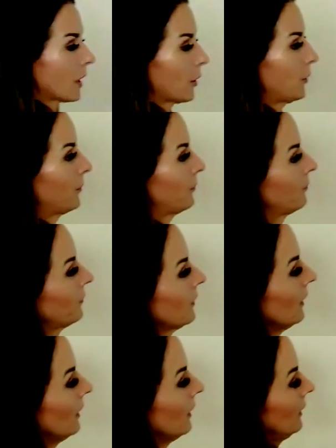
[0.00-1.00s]
So
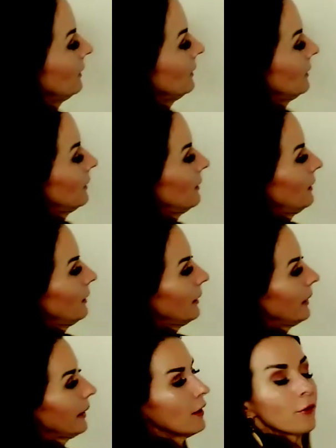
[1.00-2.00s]

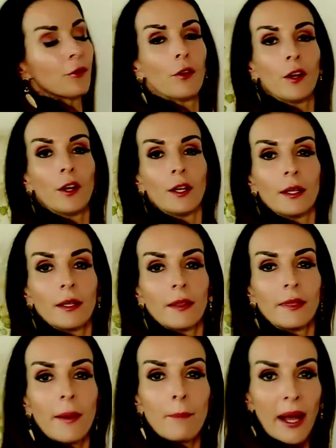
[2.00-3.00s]
if
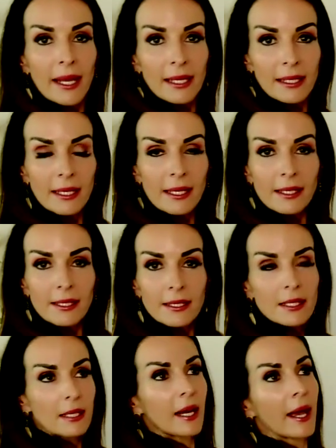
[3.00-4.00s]
the pain
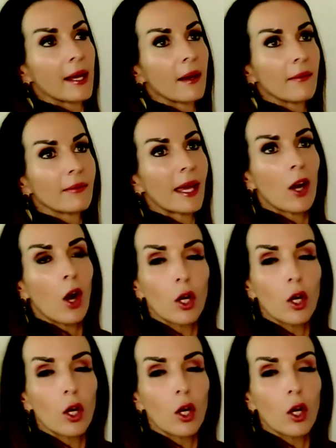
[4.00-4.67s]
is like they